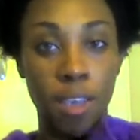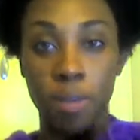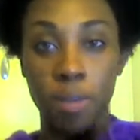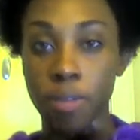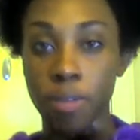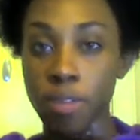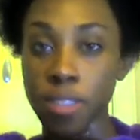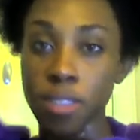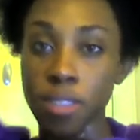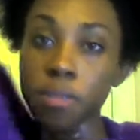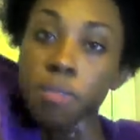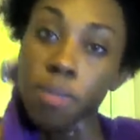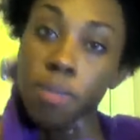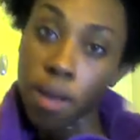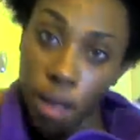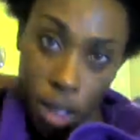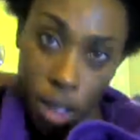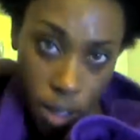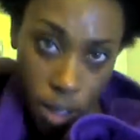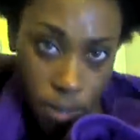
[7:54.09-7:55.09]
It was the
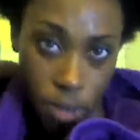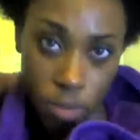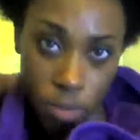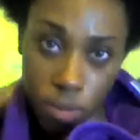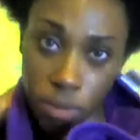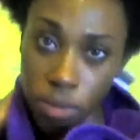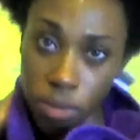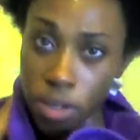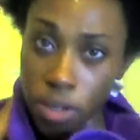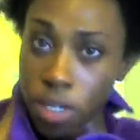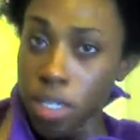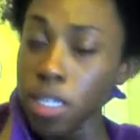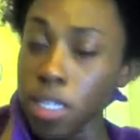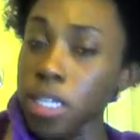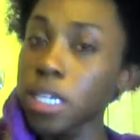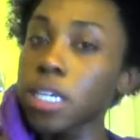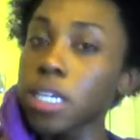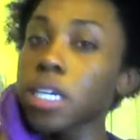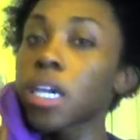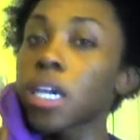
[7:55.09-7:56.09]
bomb. It
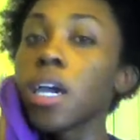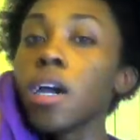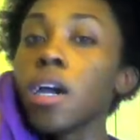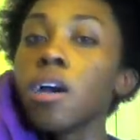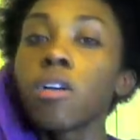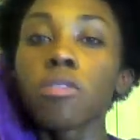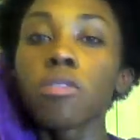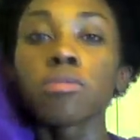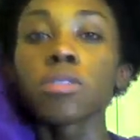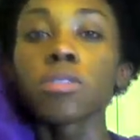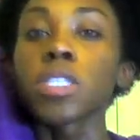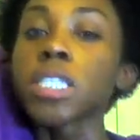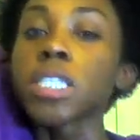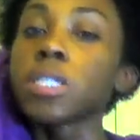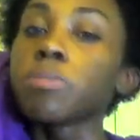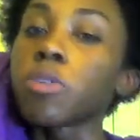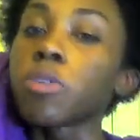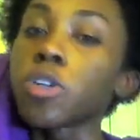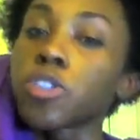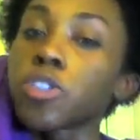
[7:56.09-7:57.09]
really, really
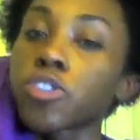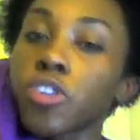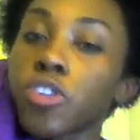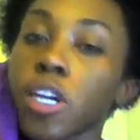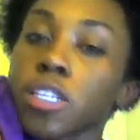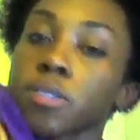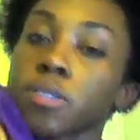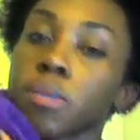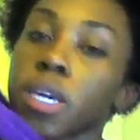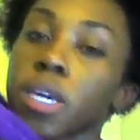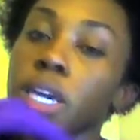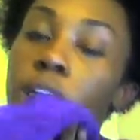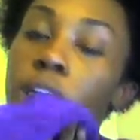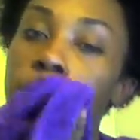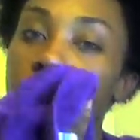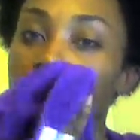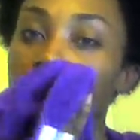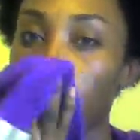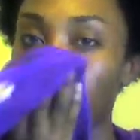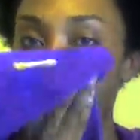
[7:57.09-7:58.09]
moisturized my
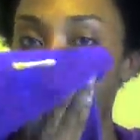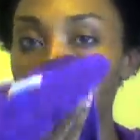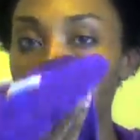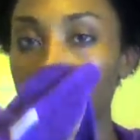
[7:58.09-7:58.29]
hair.